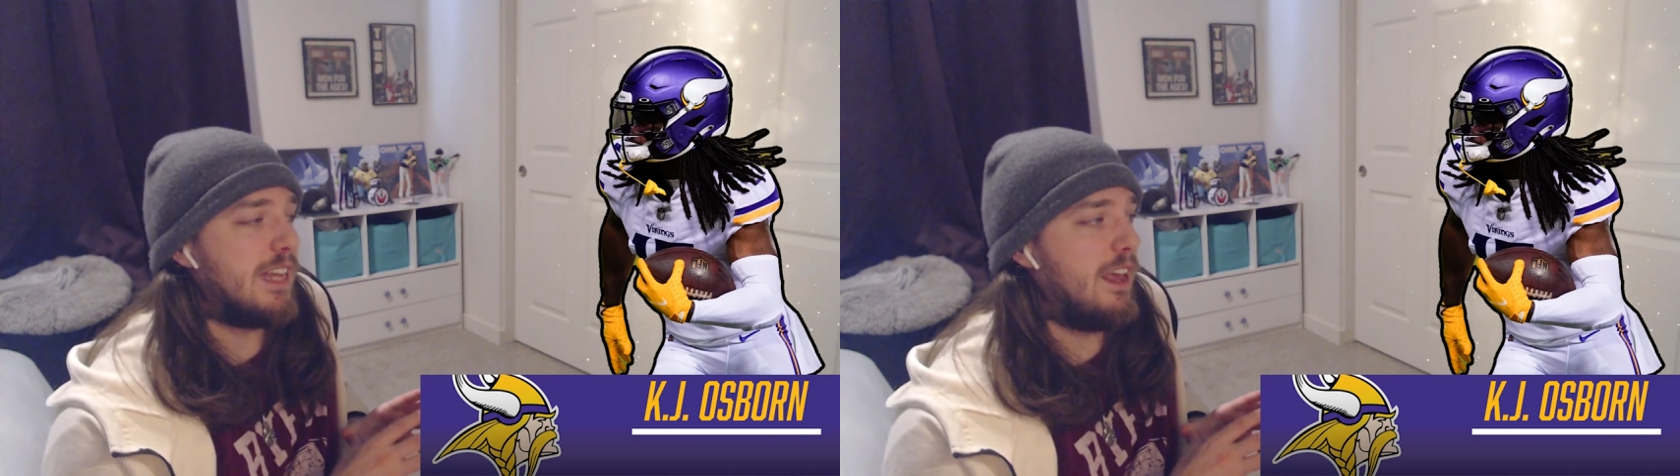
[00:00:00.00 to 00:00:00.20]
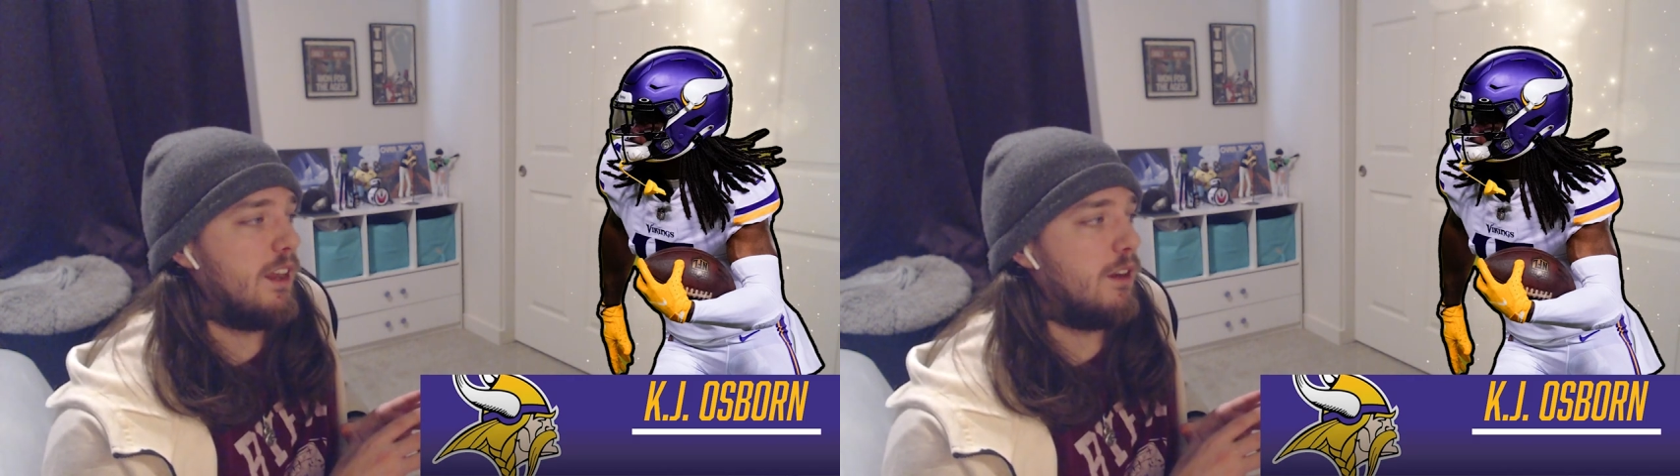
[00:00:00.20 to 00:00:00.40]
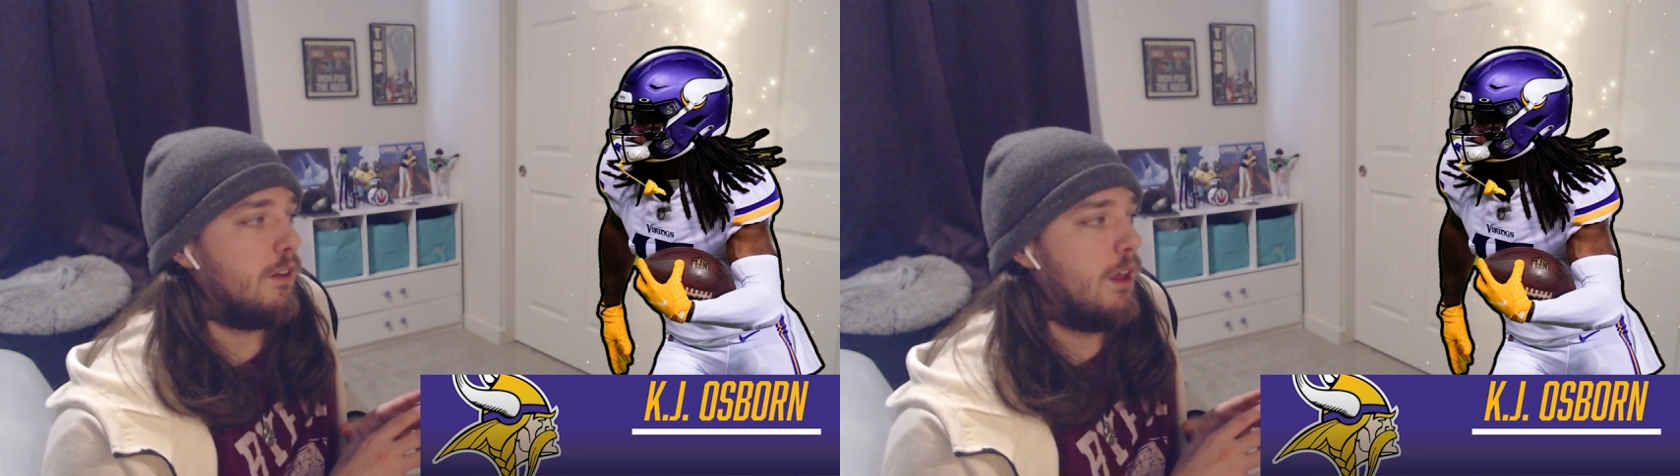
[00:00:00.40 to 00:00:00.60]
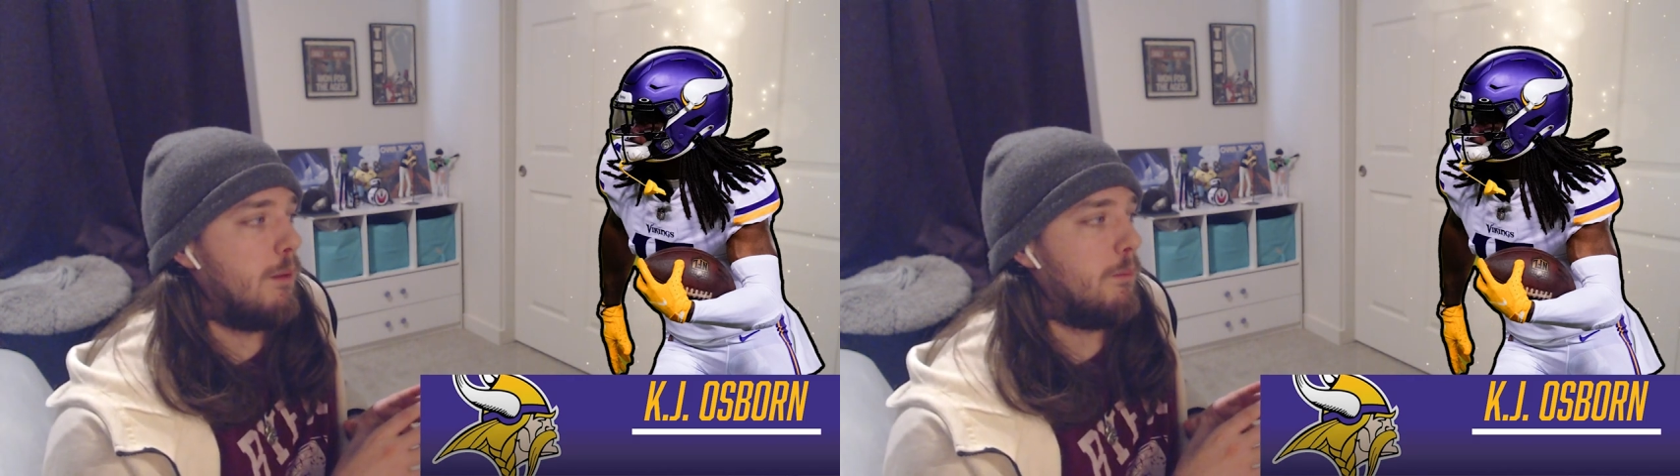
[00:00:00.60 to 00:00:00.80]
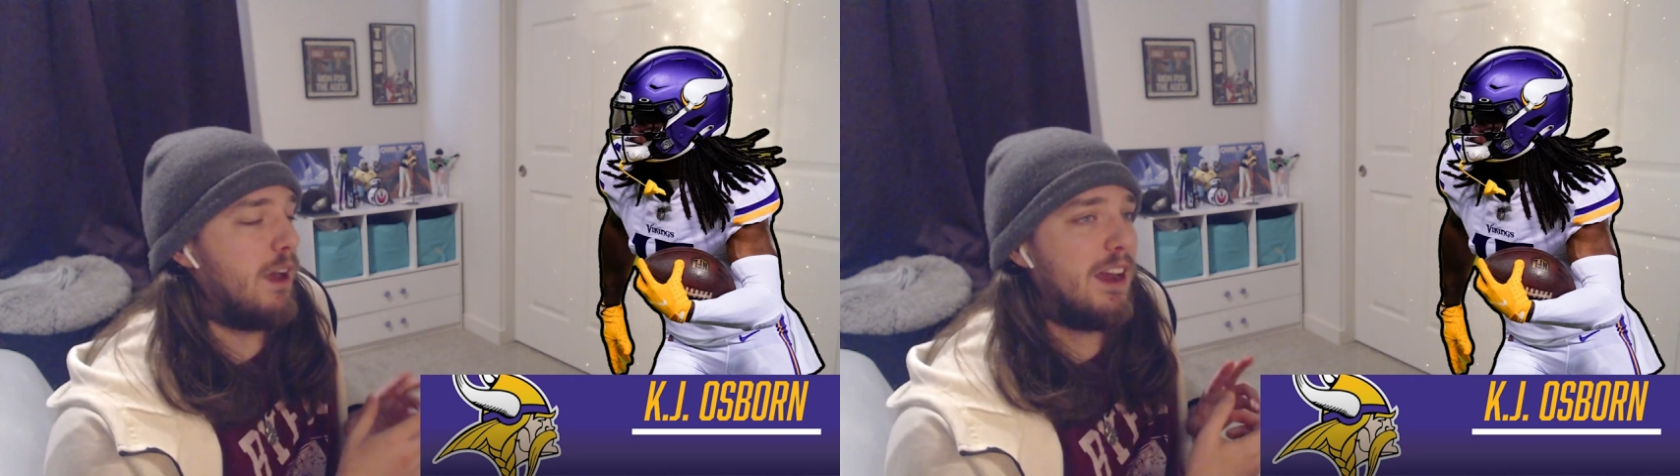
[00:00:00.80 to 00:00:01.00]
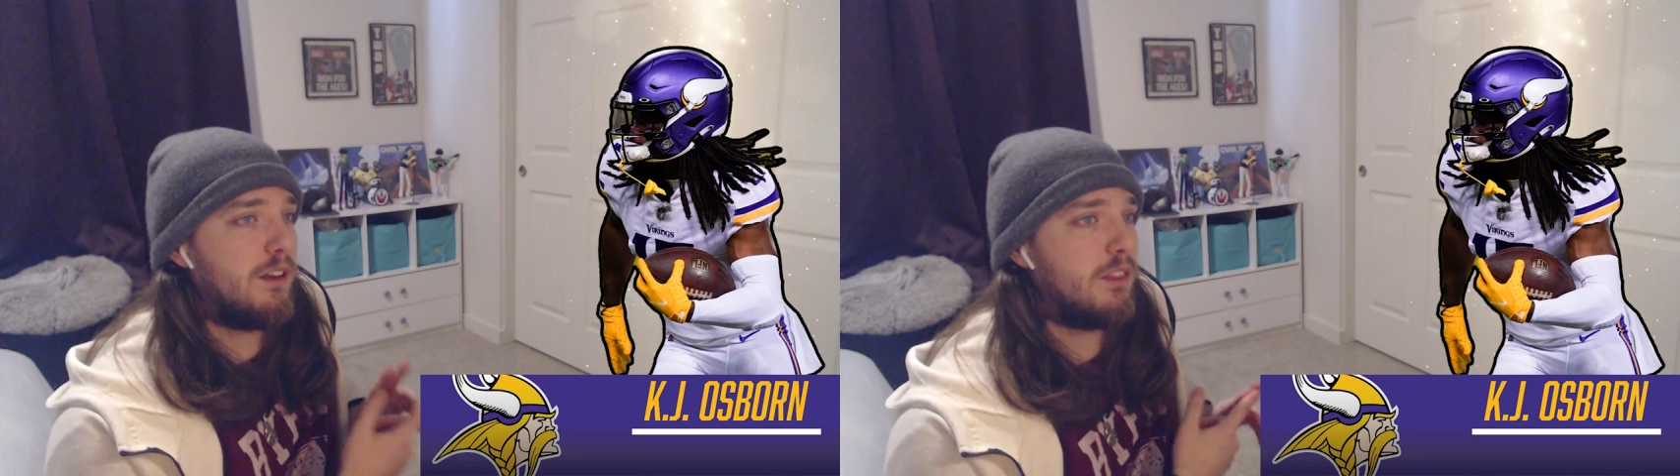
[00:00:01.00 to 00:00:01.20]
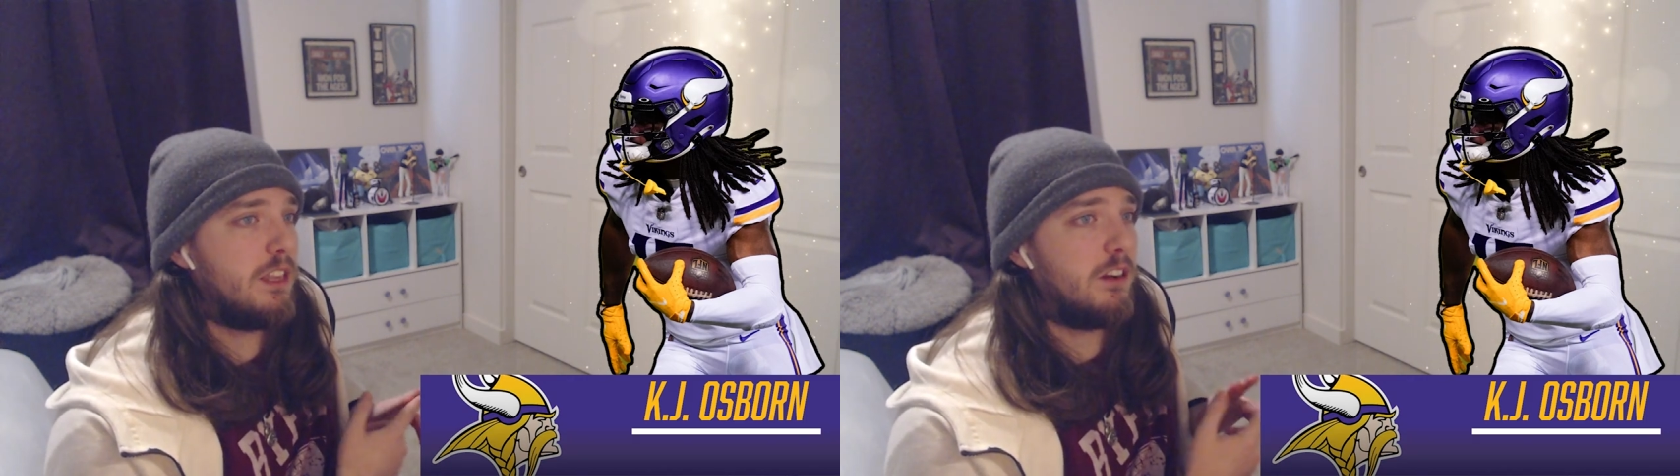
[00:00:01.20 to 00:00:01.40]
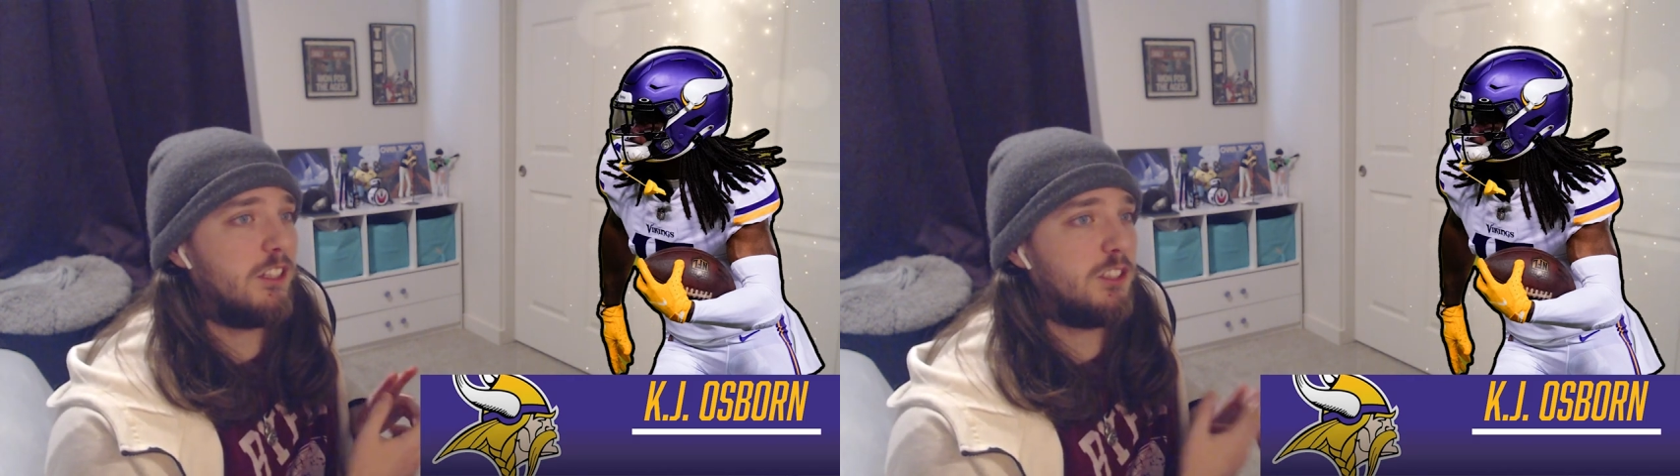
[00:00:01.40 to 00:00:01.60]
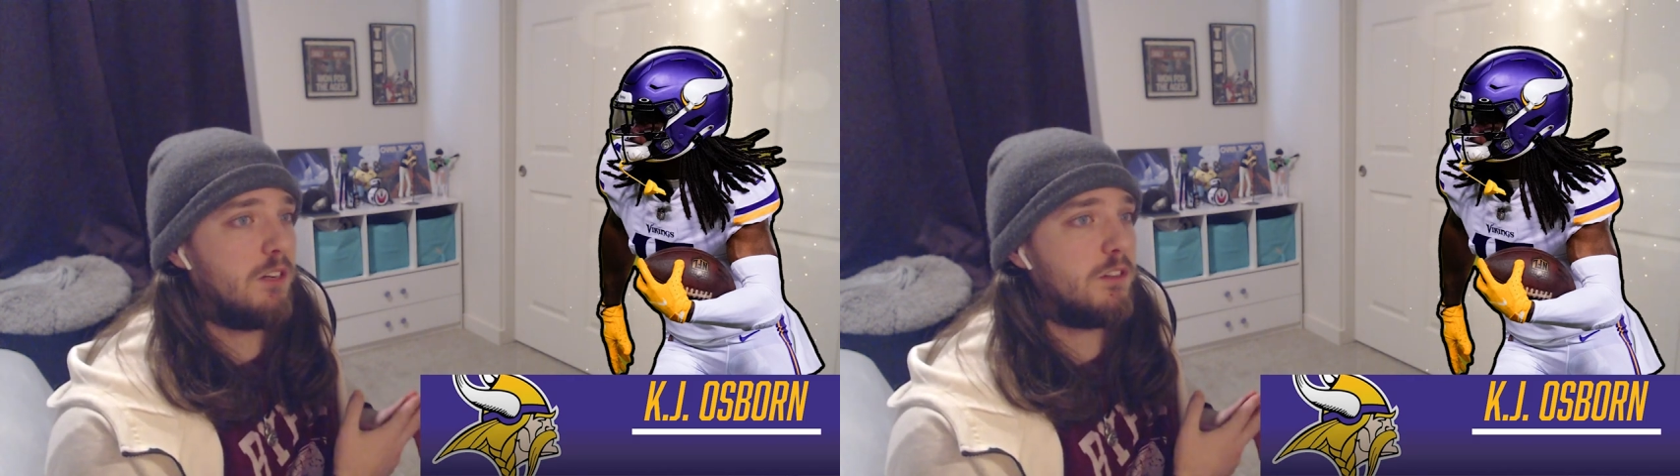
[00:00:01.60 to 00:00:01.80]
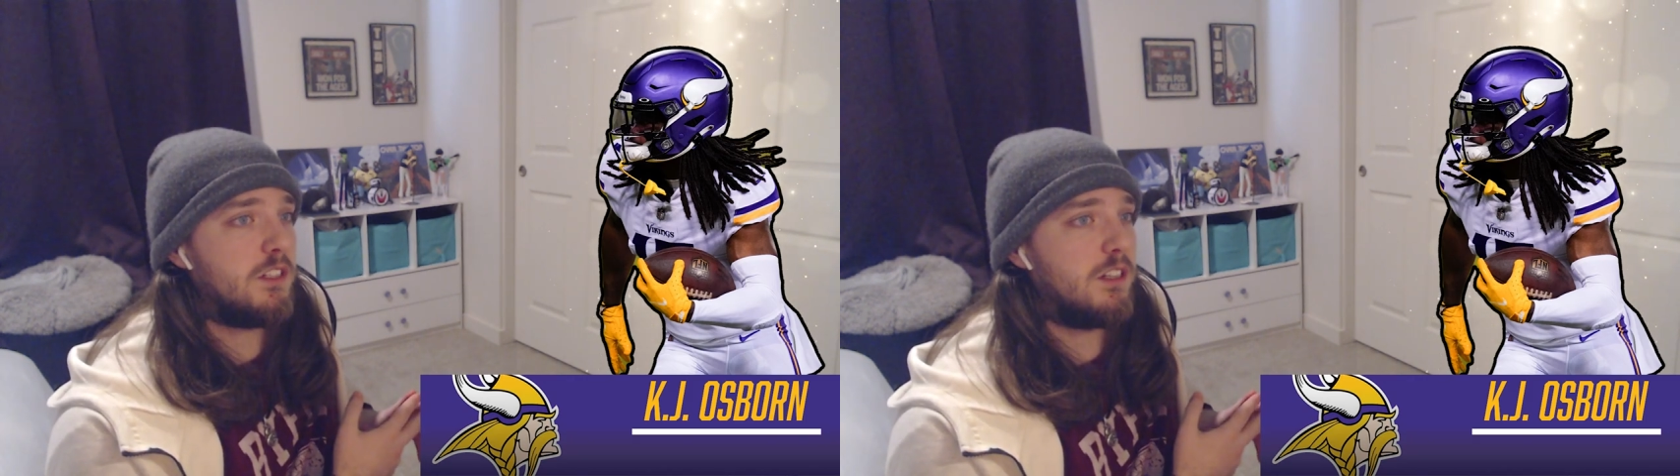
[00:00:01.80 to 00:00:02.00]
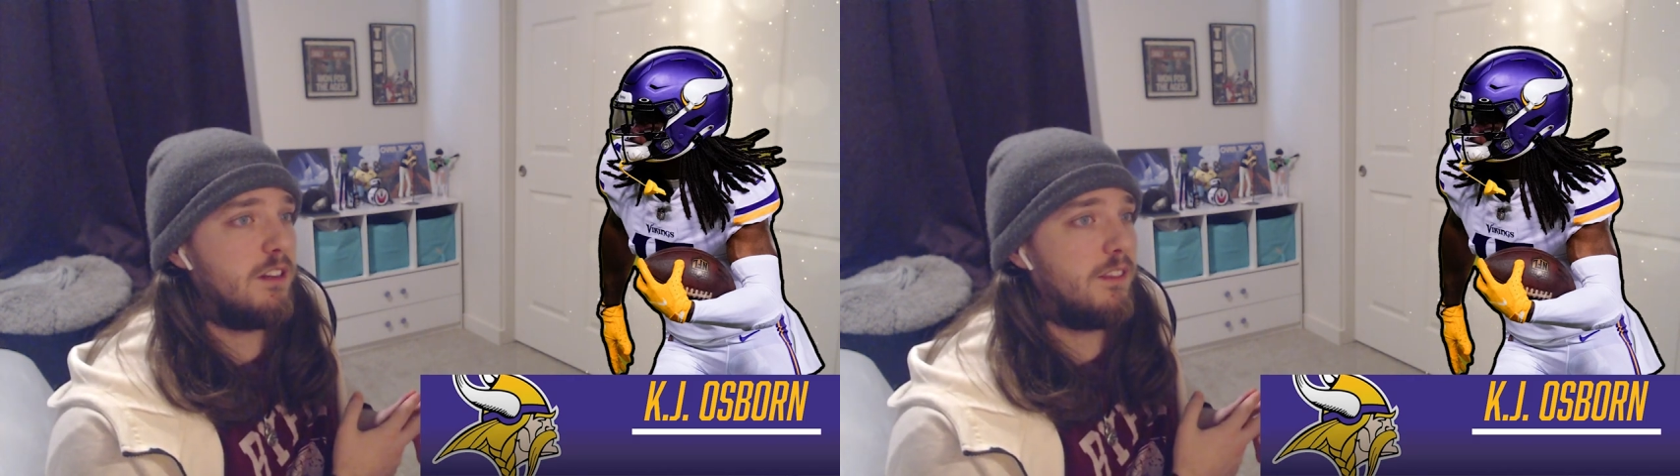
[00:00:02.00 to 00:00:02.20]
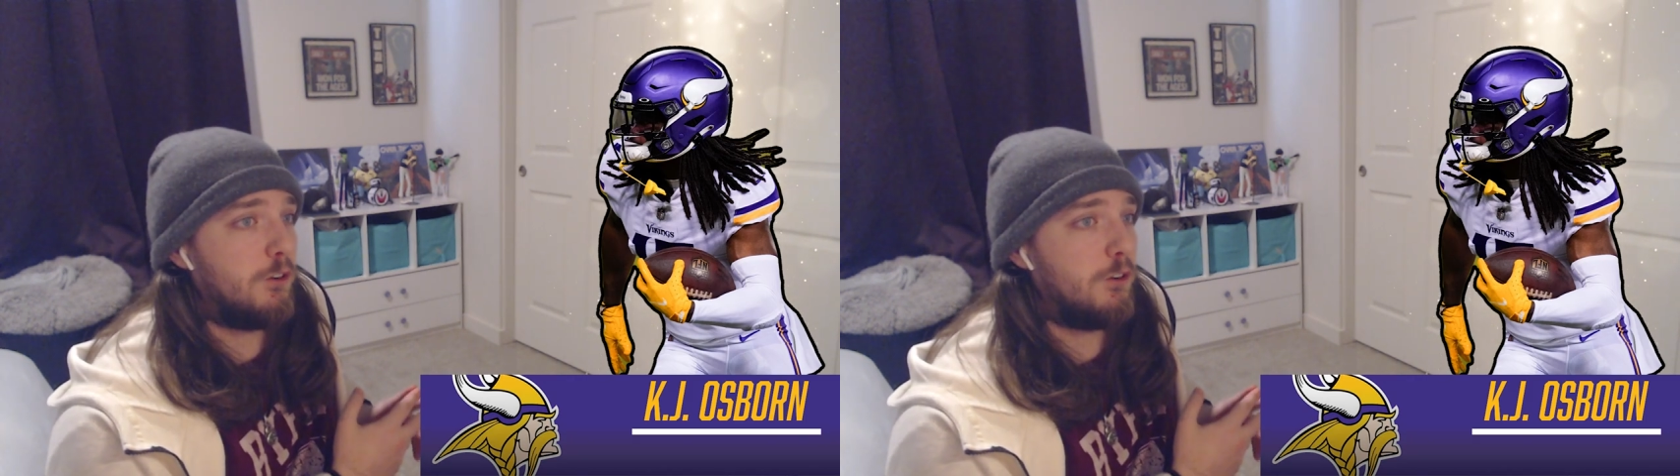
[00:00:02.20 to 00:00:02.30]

And behind Thielen and Jefferson,